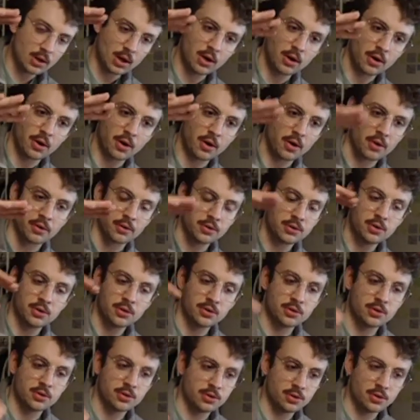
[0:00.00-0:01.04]

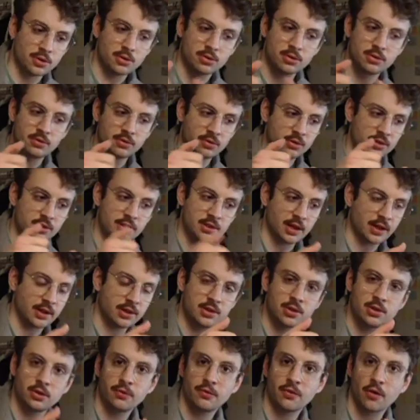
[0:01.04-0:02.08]
you take
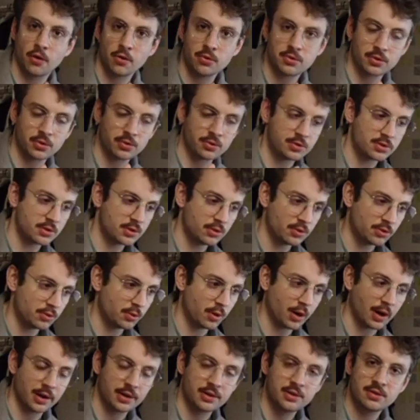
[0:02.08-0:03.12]
two photos, you
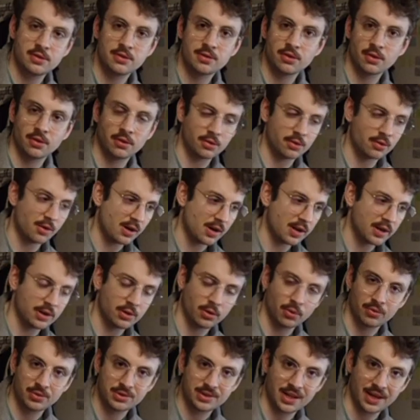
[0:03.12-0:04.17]
write a
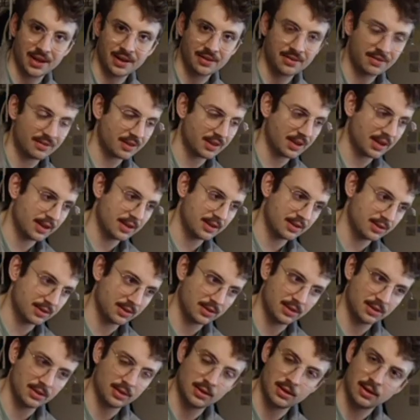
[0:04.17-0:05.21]
little text, and
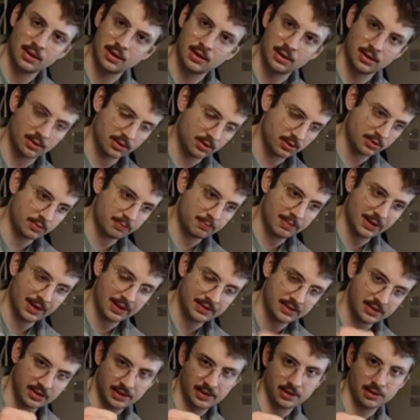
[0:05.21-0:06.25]
you
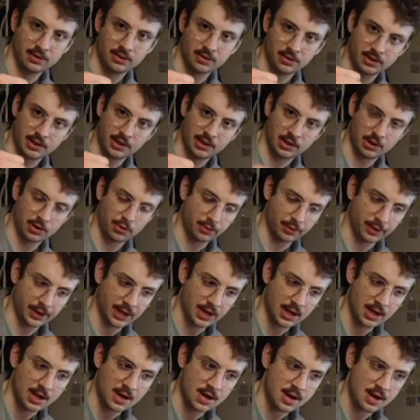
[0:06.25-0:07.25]
place it in the category,